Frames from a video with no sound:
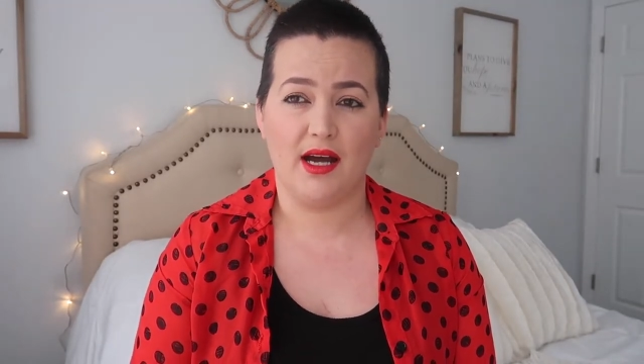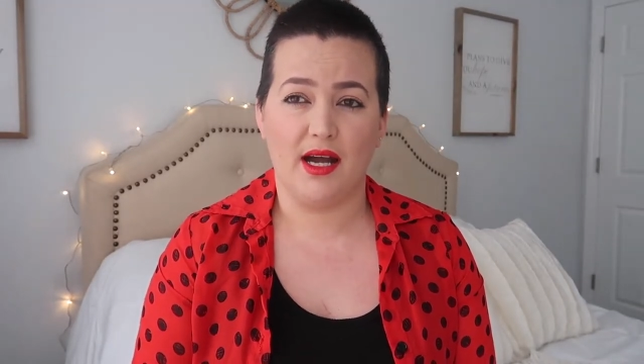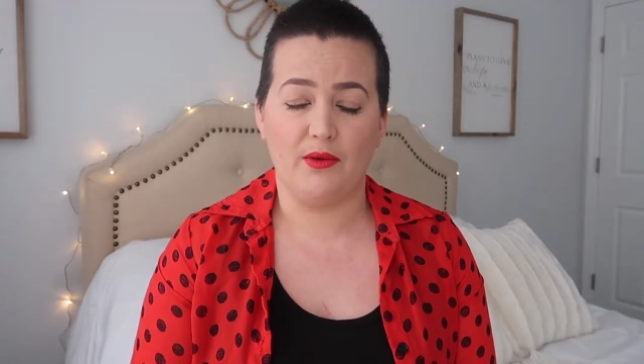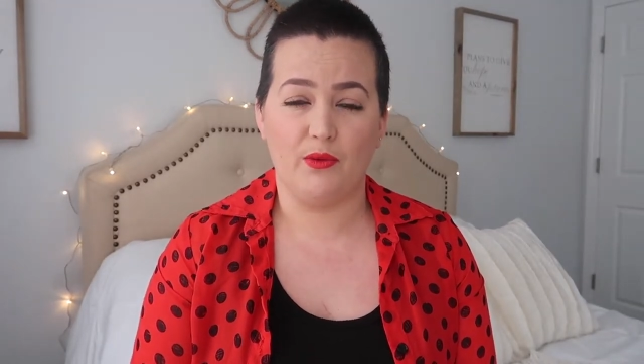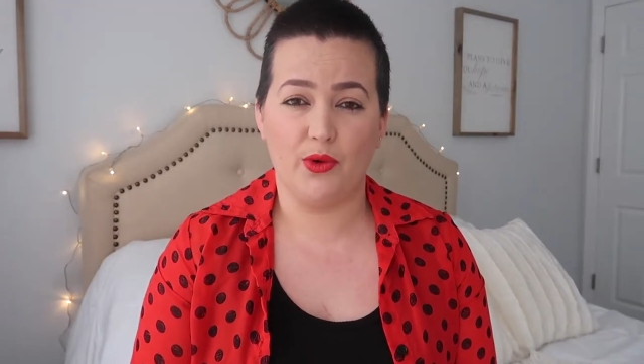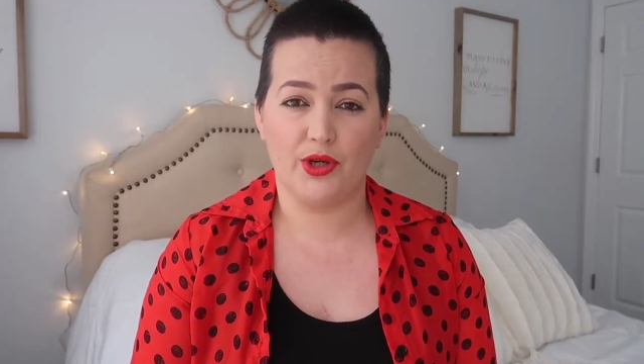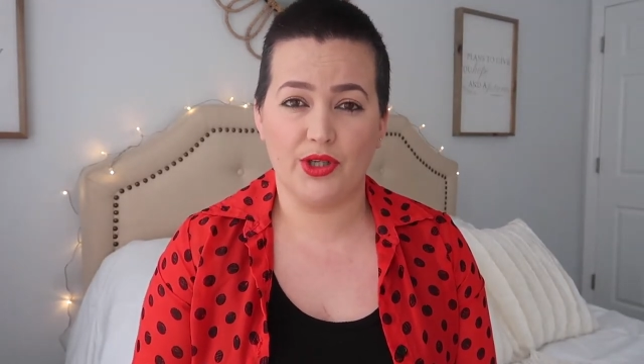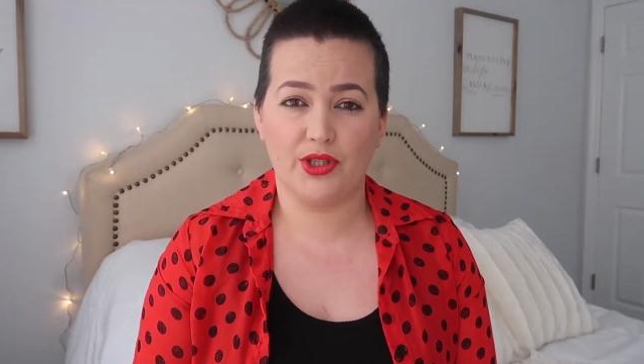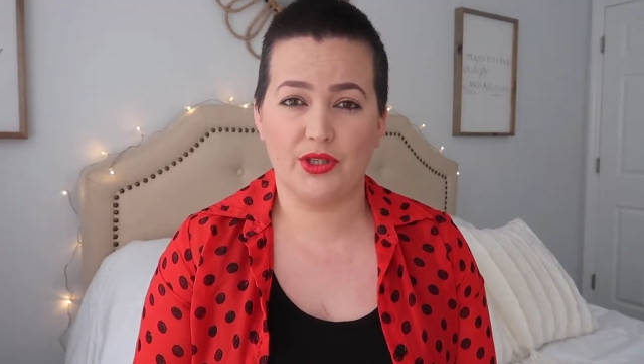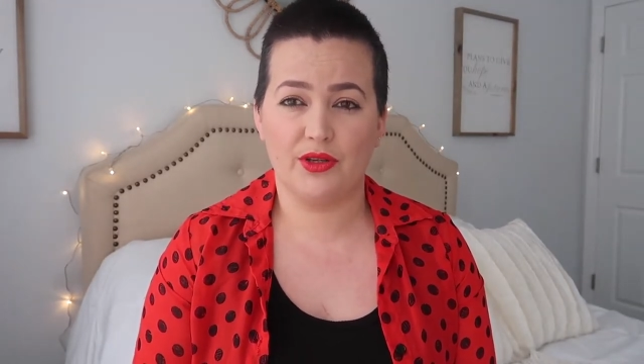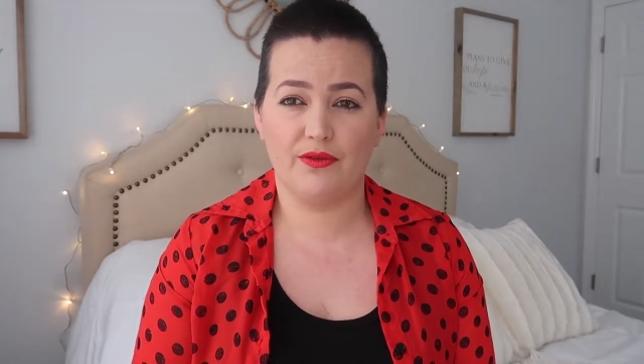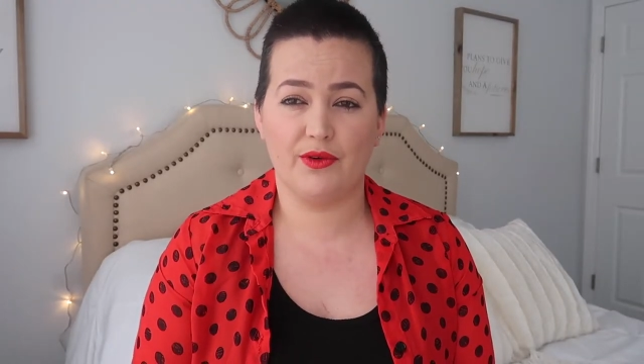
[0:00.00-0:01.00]
I
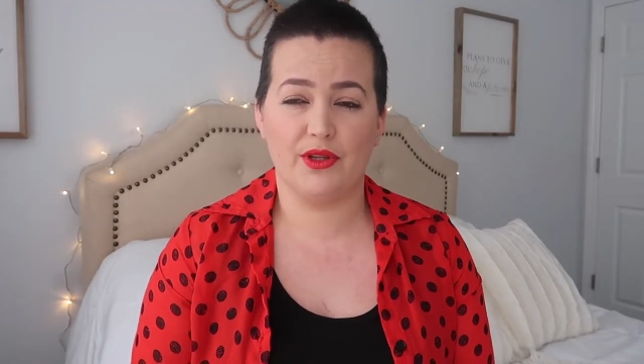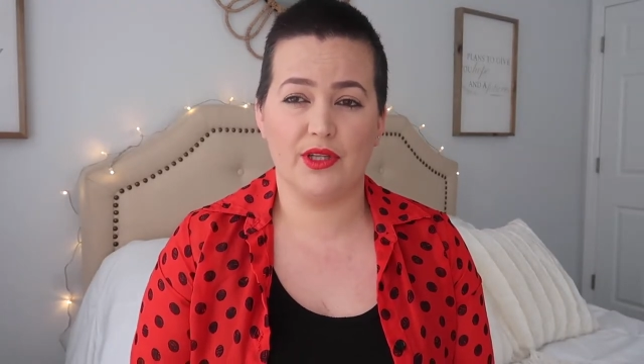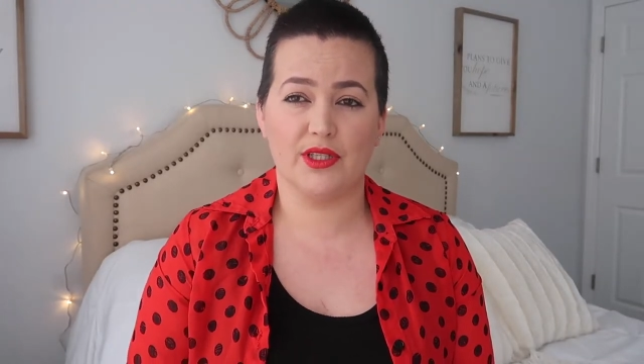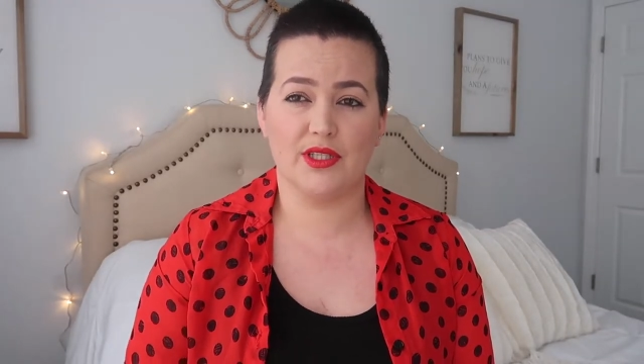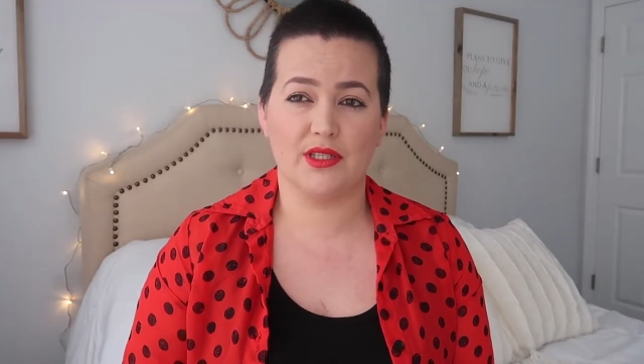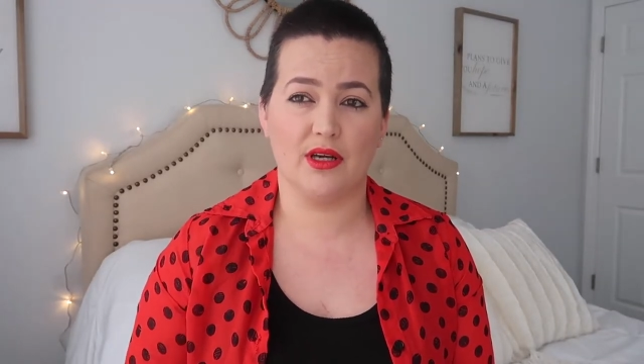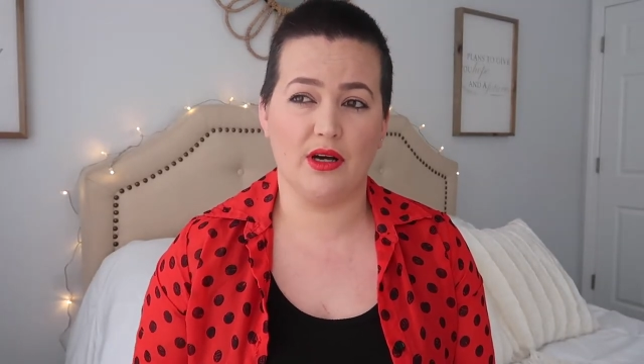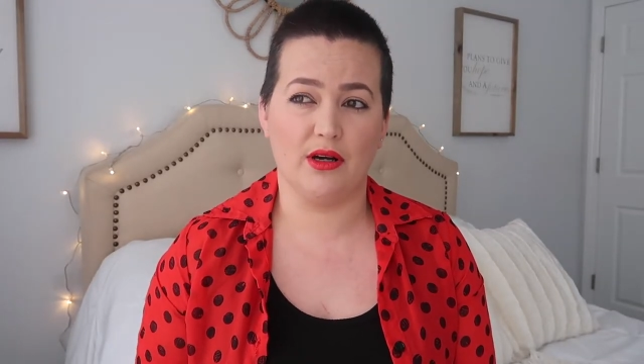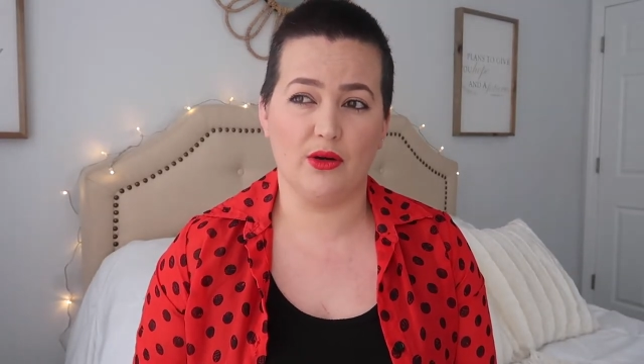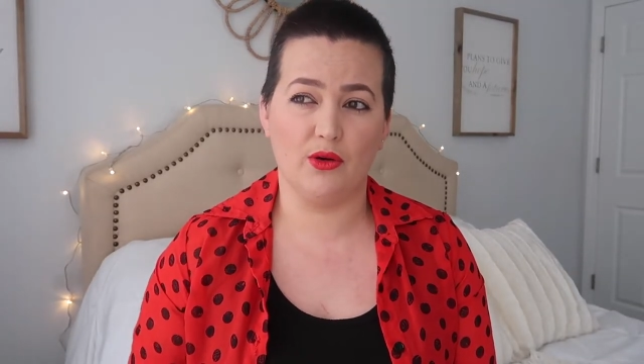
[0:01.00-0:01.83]
worked for this uh,